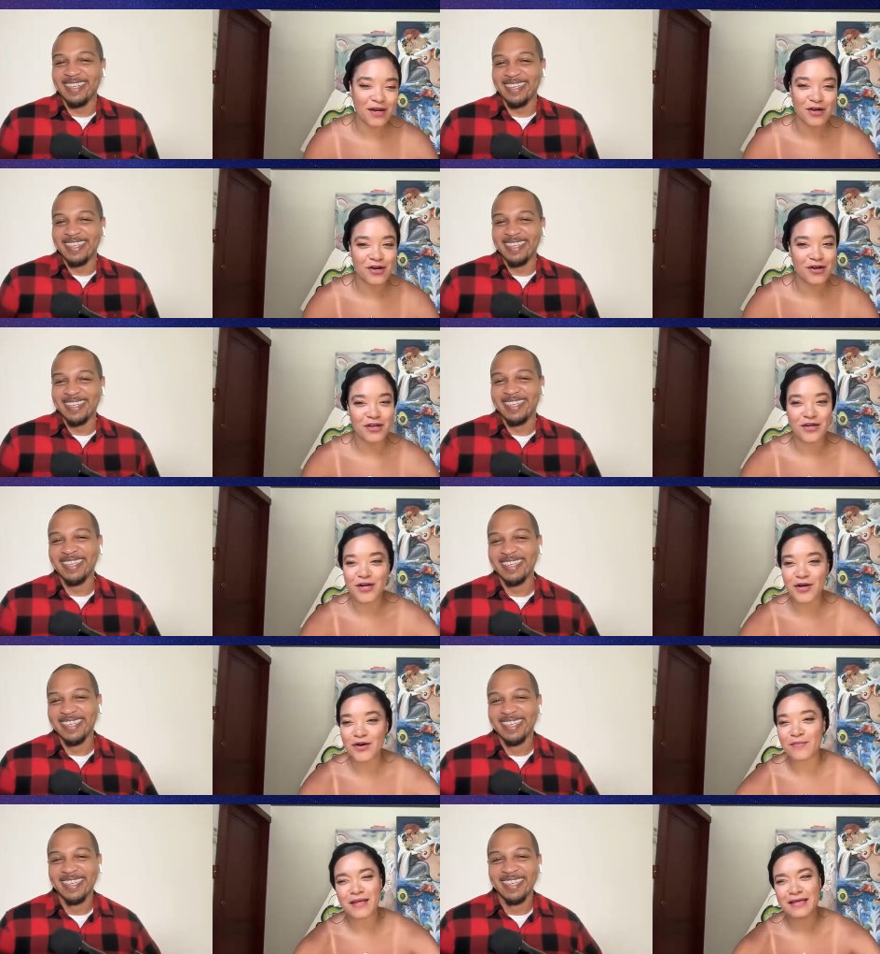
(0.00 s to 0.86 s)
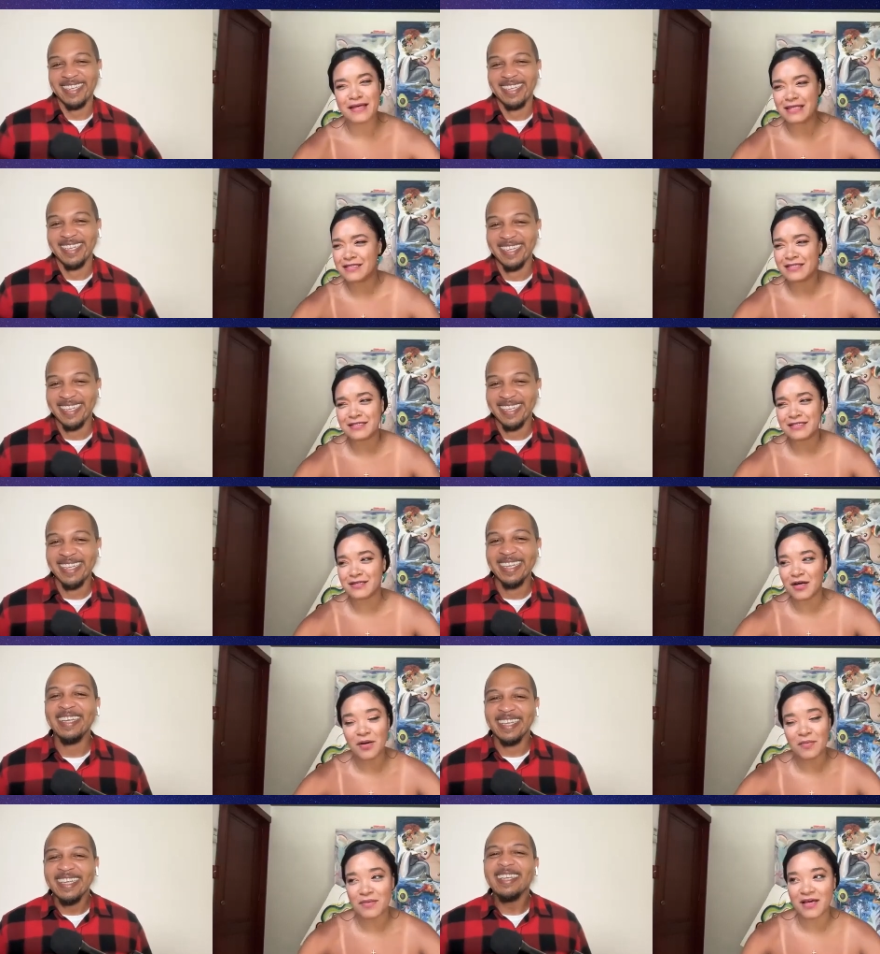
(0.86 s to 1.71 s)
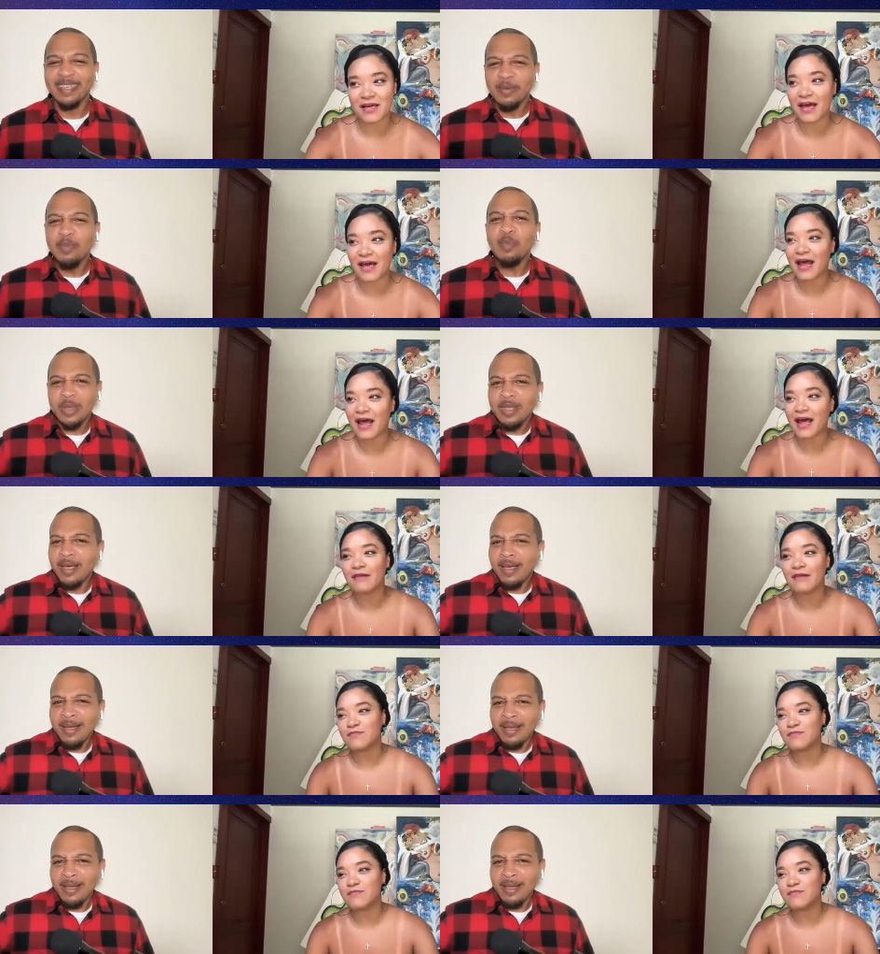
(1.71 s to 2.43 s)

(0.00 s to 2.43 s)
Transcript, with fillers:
Speaker 1: competitor, you know. I'm like, this is dumb. Like, and I, yeah.